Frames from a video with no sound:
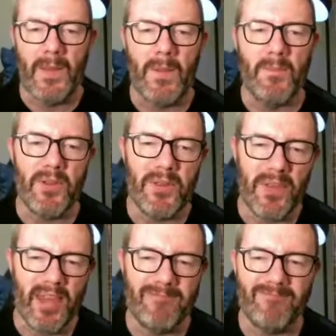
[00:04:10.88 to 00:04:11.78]
But
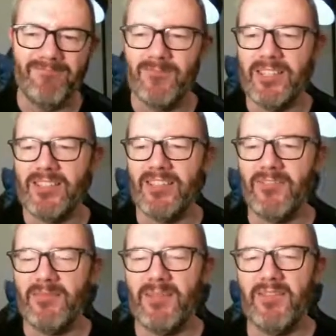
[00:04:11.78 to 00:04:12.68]
then we
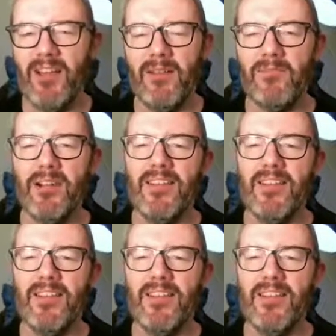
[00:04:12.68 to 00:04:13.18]
suffered a bit of heartbreak